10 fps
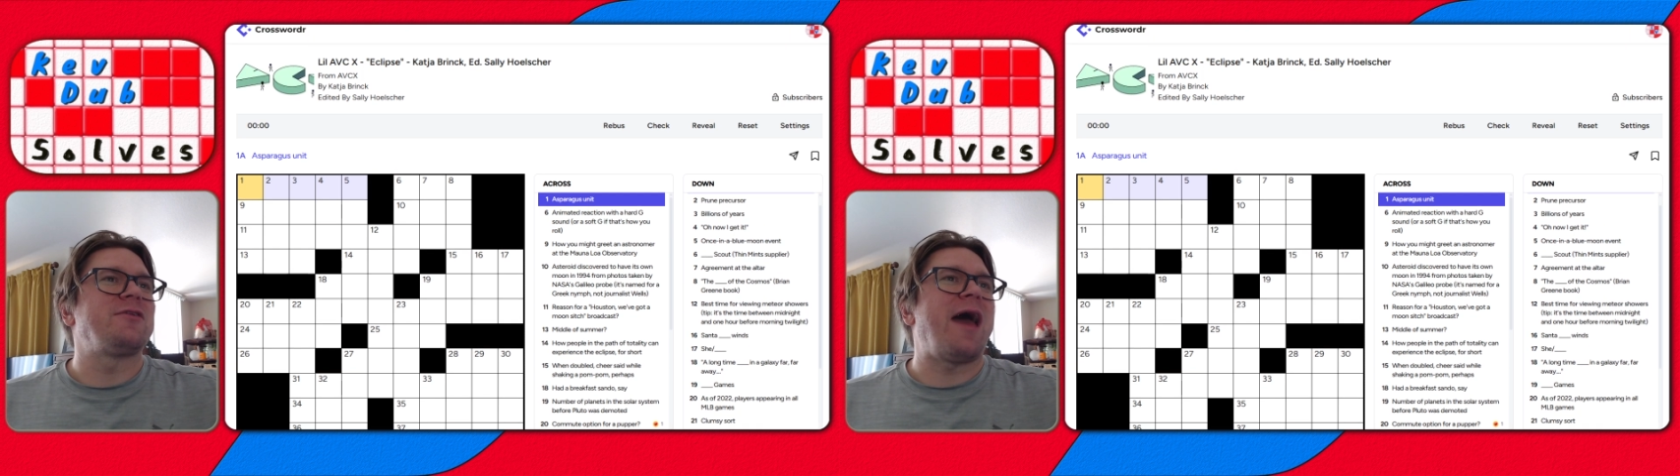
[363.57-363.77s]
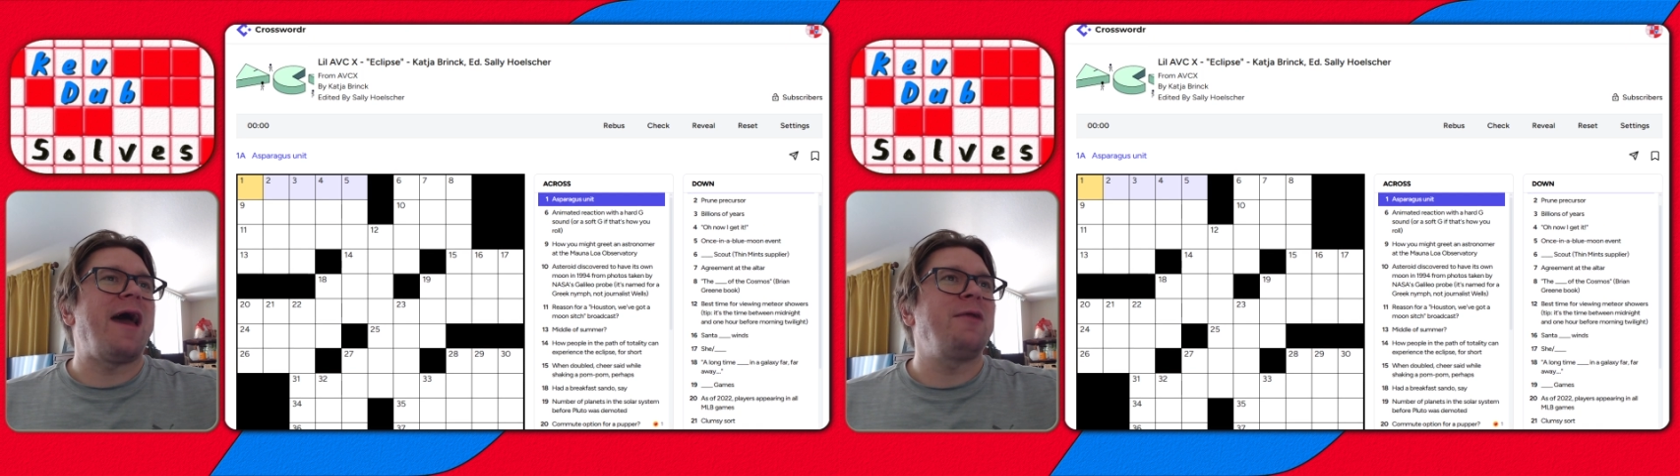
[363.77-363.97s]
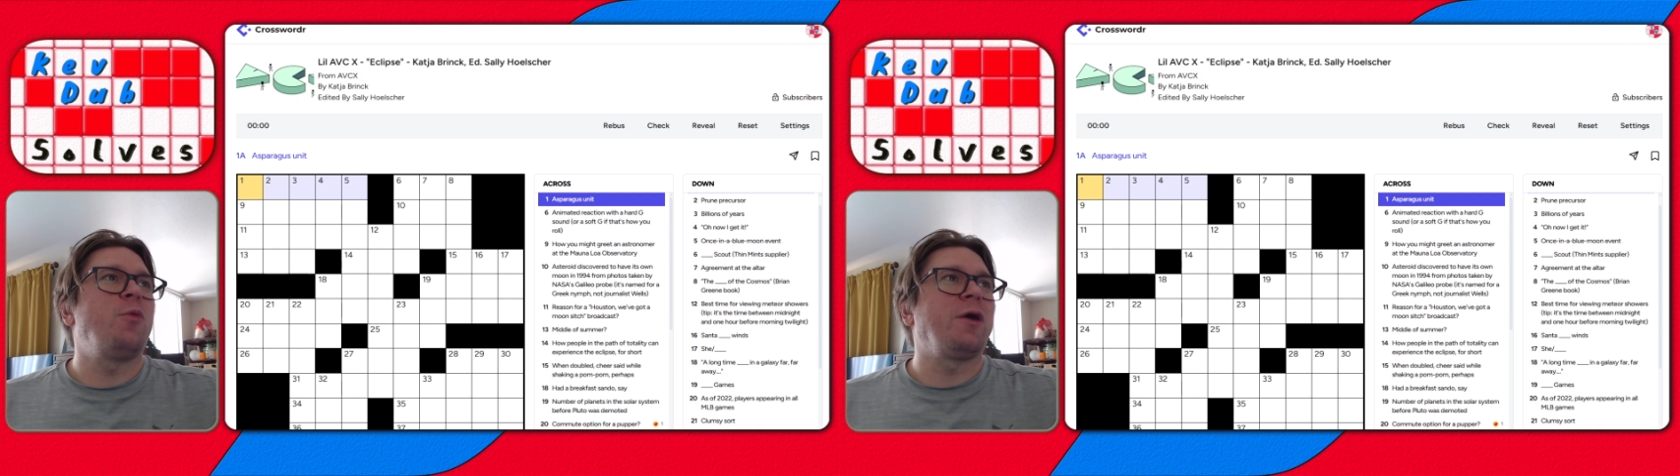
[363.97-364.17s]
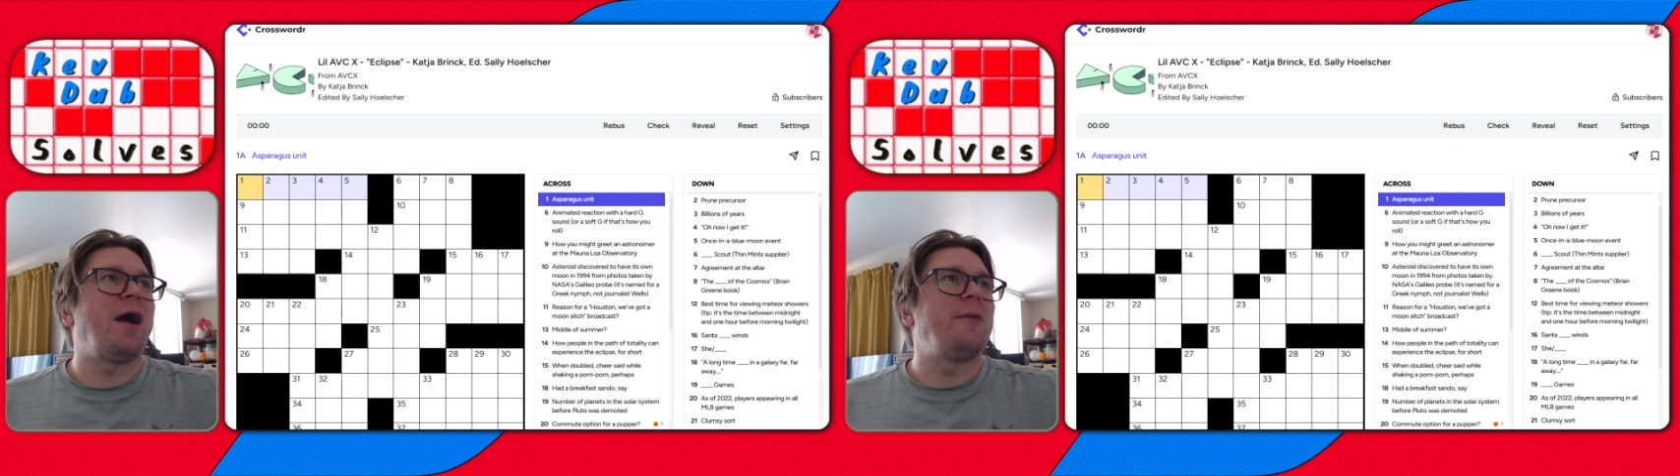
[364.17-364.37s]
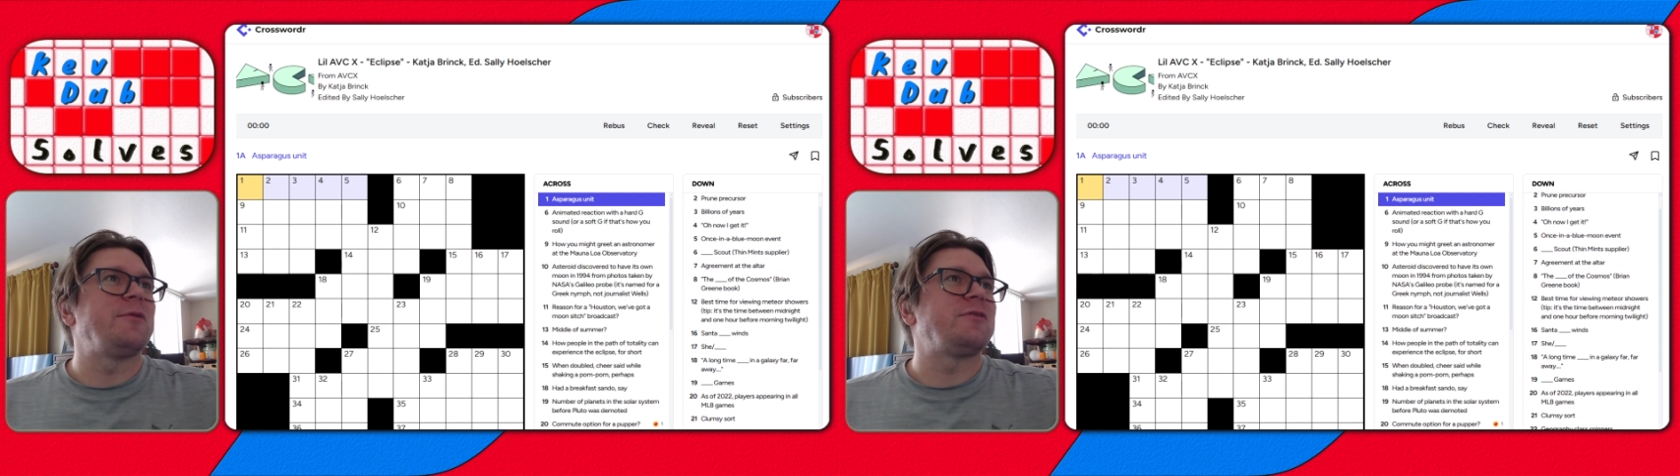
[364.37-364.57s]
Add more
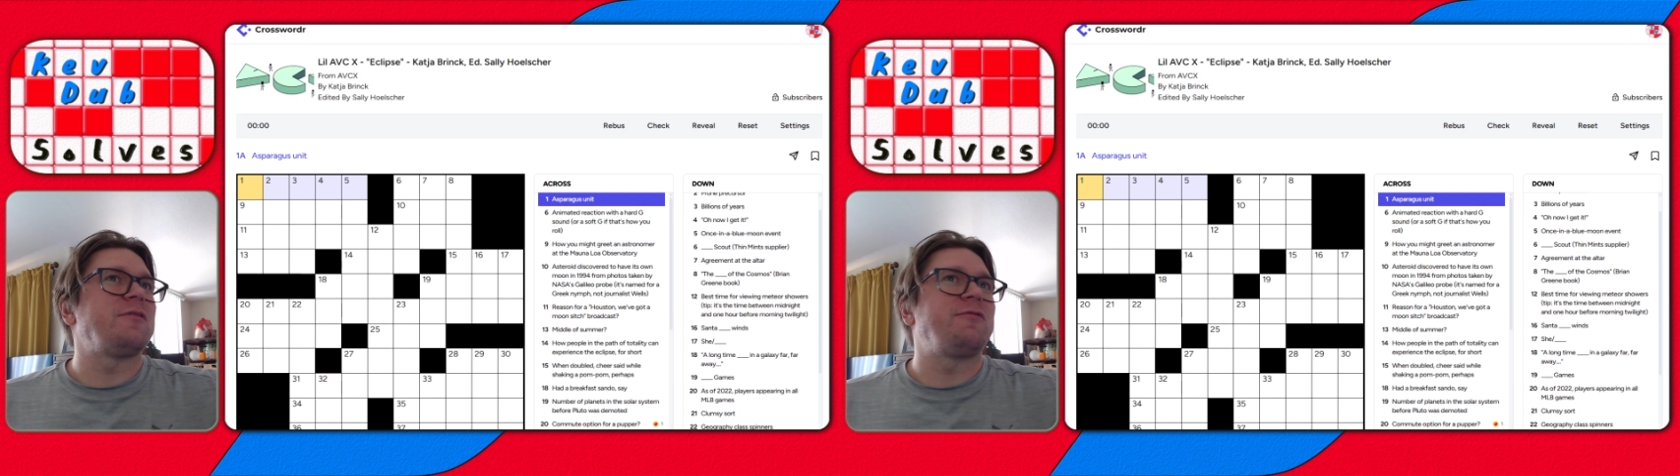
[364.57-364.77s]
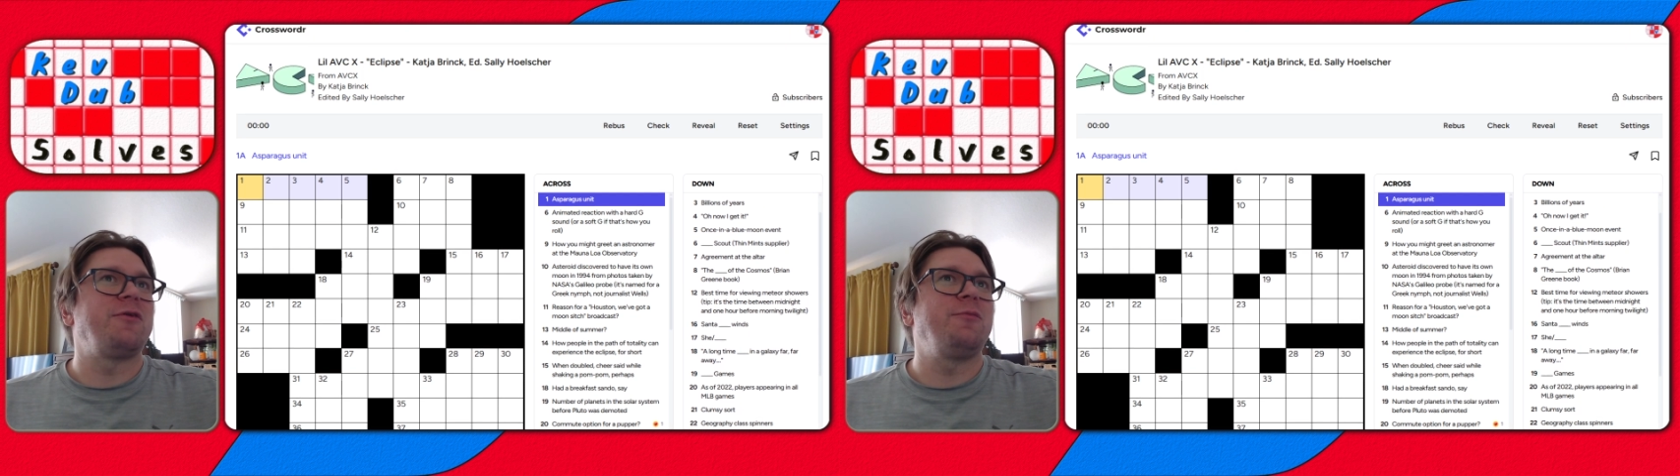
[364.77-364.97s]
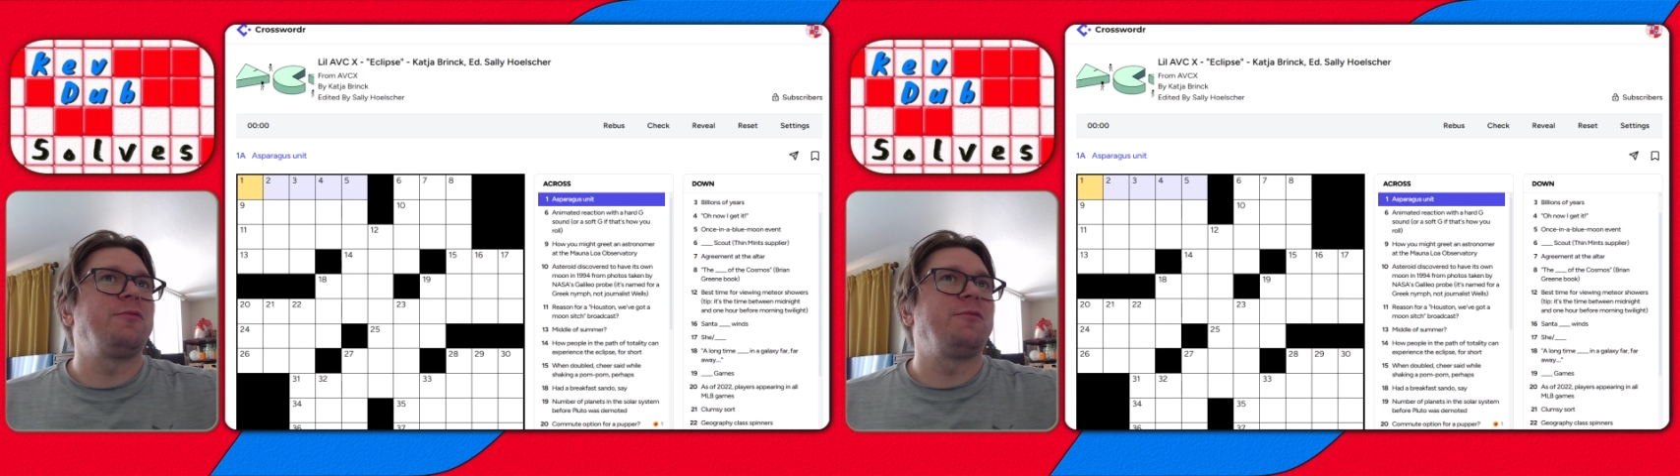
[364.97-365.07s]
comments. If you